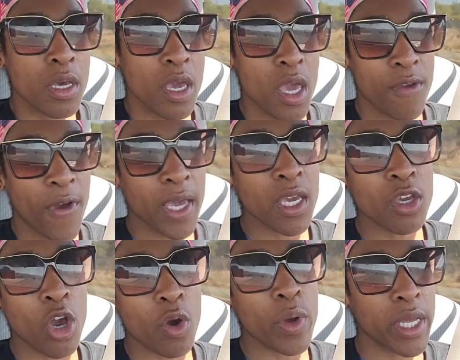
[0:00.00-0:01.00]
if I can
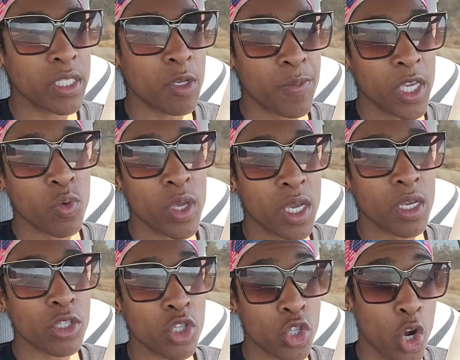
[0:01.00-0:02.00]
go into peak week
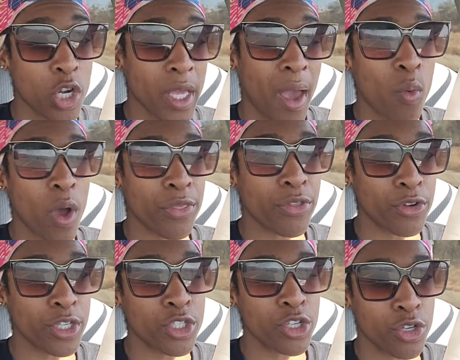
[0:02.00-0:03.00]
starting at
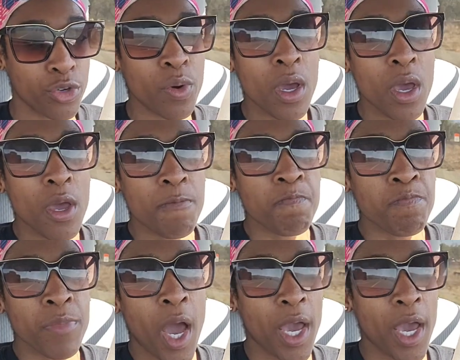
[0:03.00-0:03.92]
132,